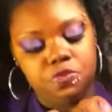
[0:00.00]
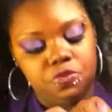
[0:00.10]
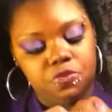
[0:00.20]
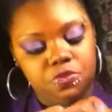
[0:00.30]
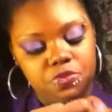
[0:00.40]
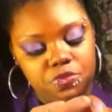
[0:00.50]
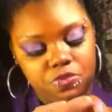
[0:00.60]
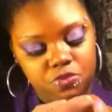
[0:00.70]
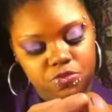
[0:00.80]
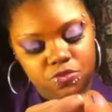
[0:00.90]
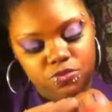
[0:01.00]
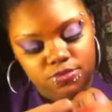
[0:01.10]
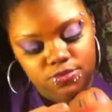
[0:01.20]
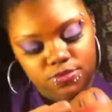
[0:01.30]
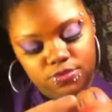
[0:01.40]

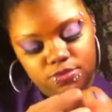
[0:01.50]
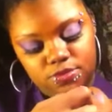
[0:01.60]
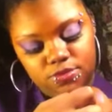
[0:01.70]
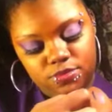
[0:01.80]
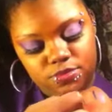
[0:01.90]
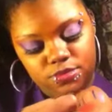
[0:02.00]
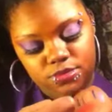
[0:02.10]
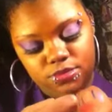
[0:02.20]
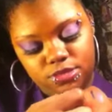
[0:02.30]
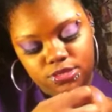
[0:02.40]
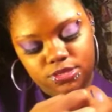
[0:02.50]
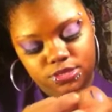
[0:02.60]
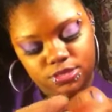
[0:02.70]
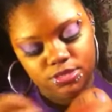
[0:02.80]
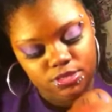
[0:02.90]

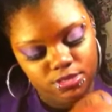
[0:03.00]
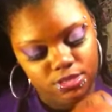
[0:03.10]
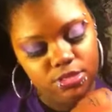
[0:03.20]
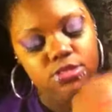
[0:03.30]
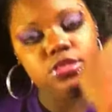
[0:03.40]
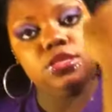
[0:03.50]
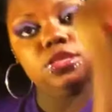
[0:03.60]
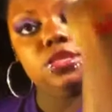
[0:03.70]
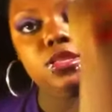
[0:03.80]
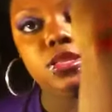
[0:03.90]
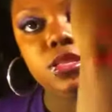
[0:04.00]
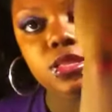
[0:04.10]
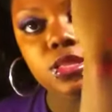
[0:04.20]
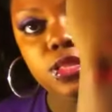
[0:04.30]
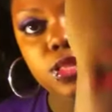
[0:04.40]
Nothing is said.